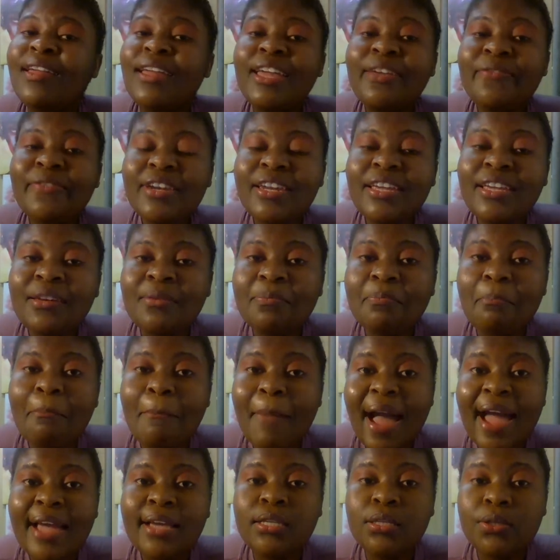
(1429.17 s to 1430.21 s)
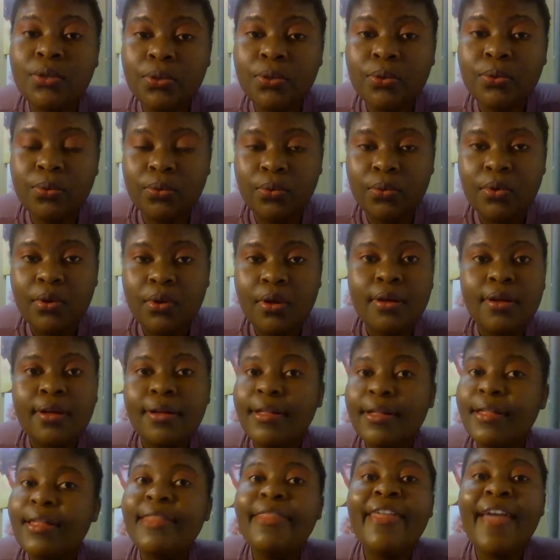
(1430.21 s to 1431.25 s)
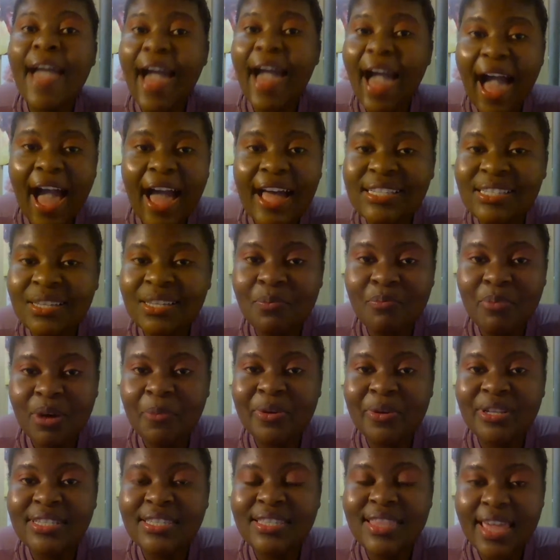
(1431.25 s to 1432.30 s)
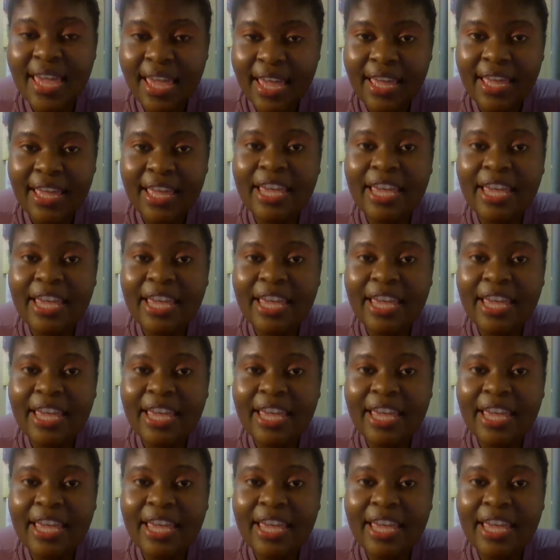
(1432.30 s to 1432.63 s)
Even in my school, there are Zimbabweans there.